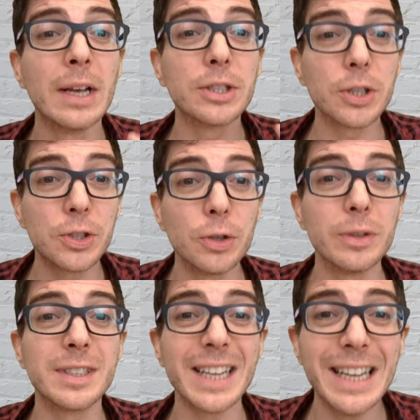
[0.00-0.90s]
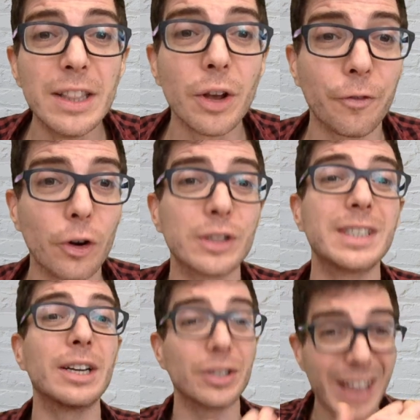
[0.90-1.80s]
to students in their first
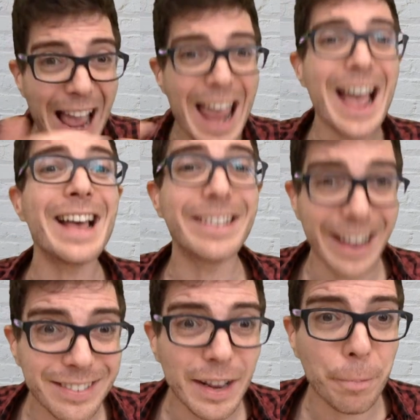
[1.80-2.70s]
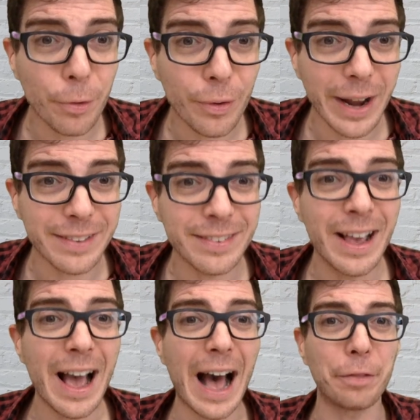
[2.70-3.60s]
years and as they progress uh,